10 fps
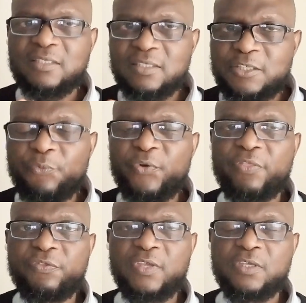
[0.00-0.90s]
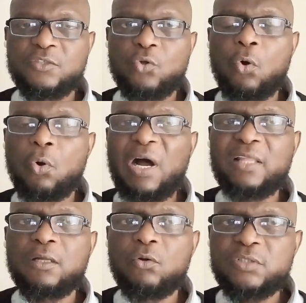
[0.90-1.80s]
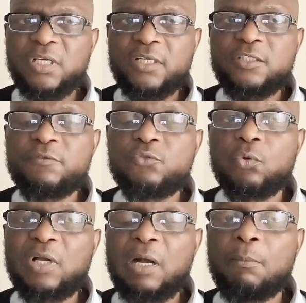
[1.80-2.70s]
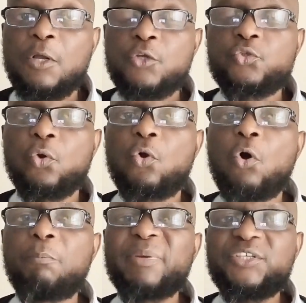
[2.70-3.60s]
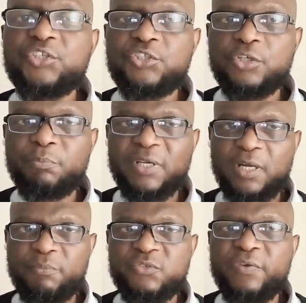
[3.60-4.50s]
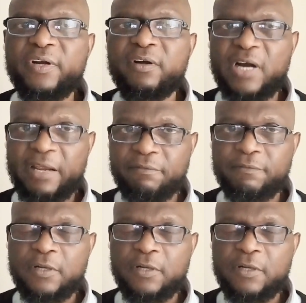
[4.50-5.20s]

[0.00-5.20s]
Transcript: different things, or other alternatives will come. So competition becomes very rife.